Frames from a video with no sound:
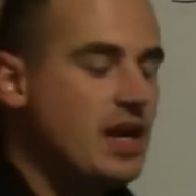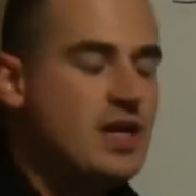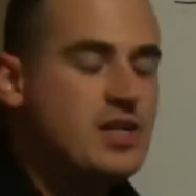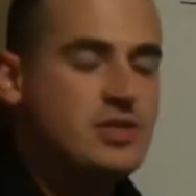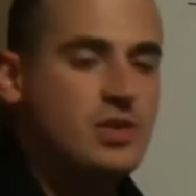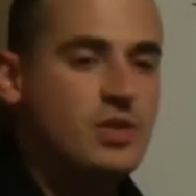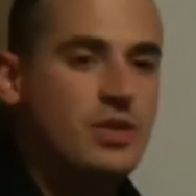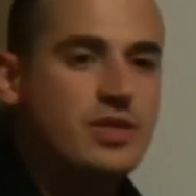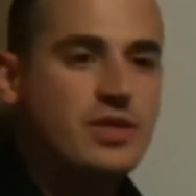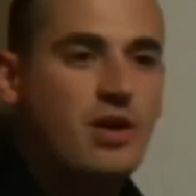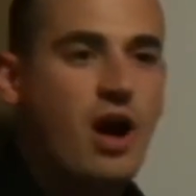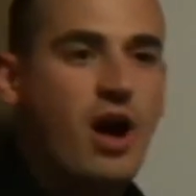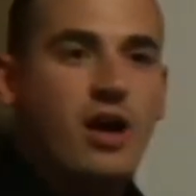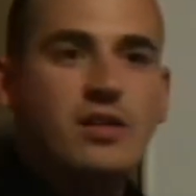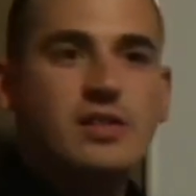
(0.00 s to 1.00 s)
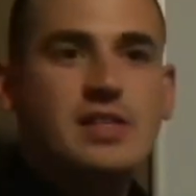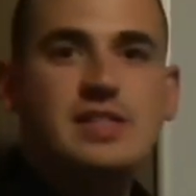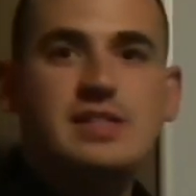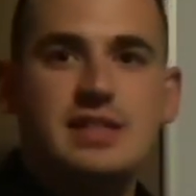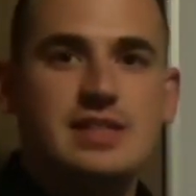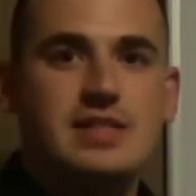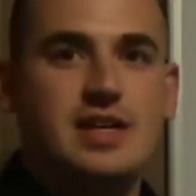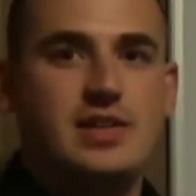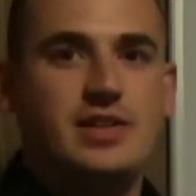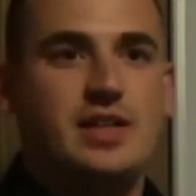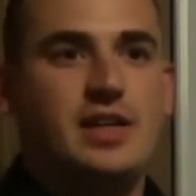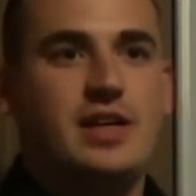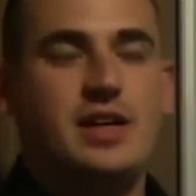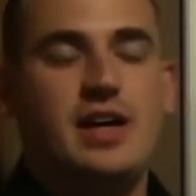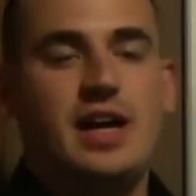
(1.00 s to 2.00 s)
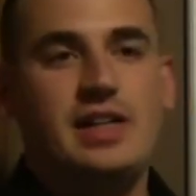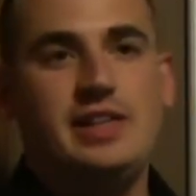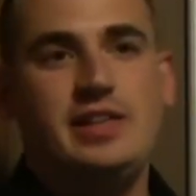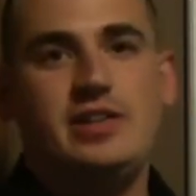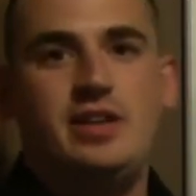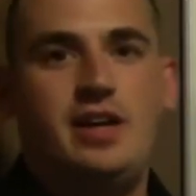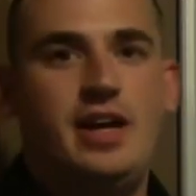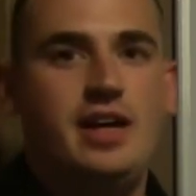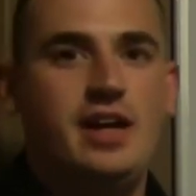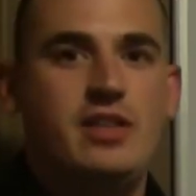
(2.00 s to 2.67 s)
So there are these things out there on the internet,